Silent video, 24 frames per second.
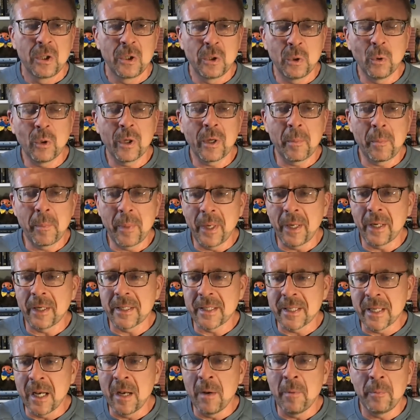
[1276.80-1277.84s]
took a big
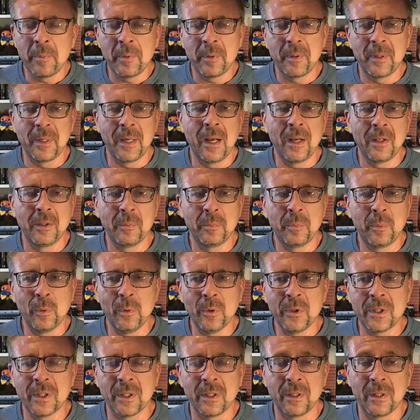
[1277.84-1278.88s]
dump on
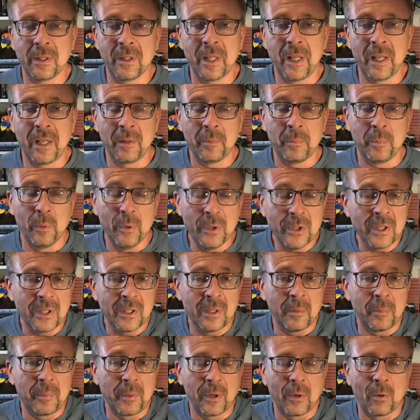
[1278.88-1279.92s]
Putin and
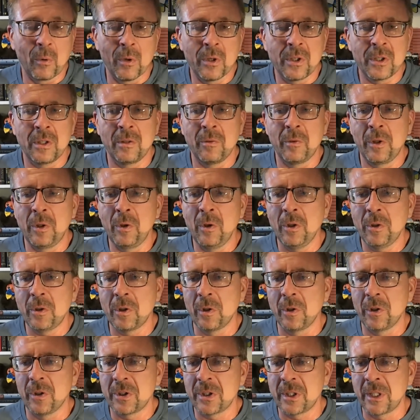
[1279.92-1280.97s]
Prigozhin, we need to
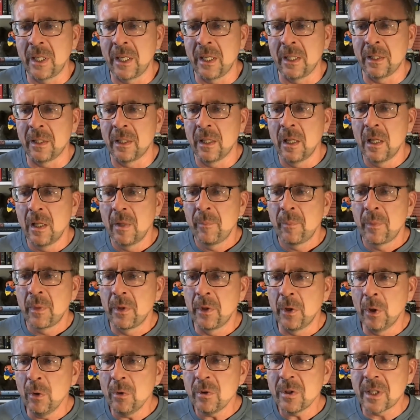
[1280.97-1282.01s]
understand
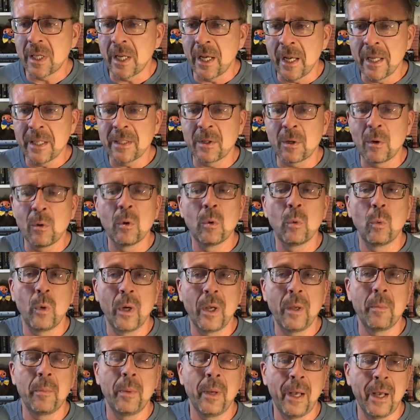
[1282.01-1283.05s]
those guys going
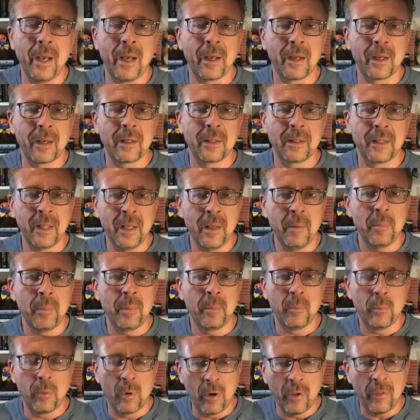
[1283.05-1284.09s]
way back. They
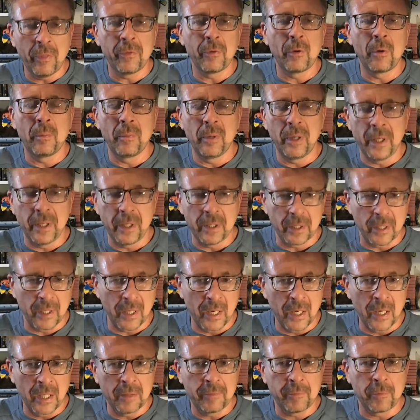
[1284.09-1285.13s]
both from
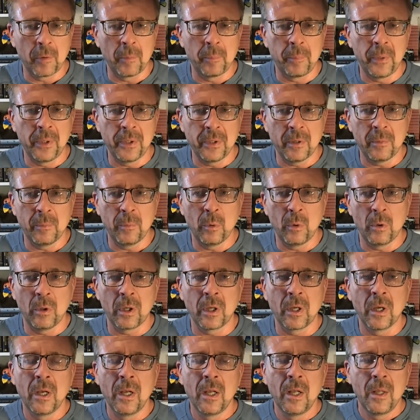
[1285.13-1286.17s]
Leningrad, from
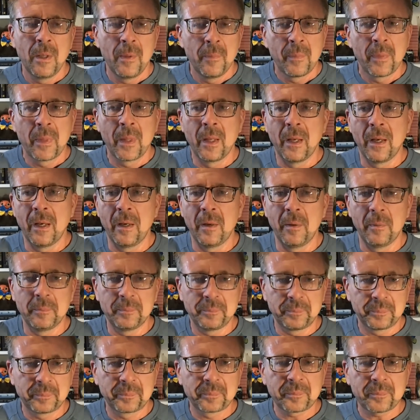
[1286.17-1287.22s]
Petersburg. Uh,
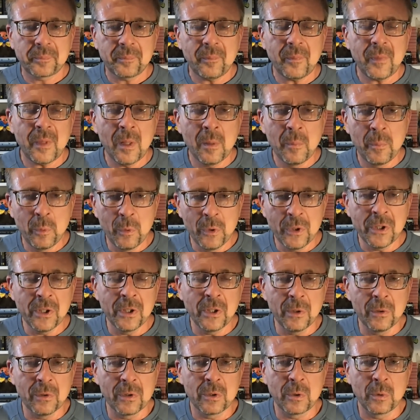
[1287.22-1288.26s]

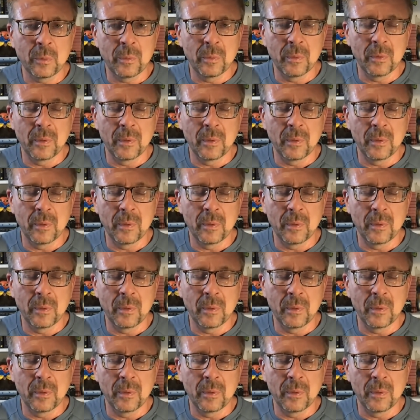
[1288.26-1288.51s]
Prigozhin used